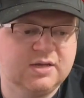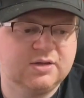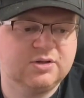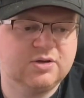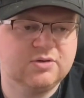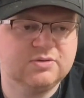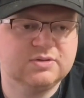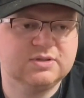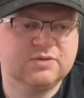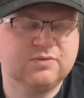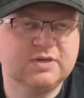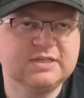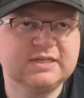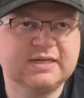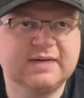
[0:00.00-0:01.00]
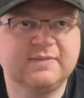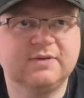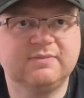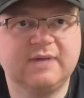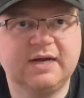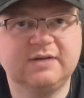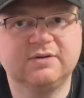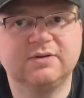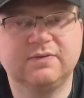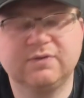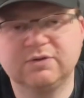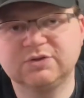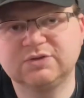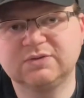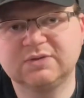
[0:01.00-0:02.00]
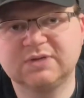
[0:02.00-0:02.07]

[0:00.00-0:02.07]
Though the ones that come to mind are the Virtual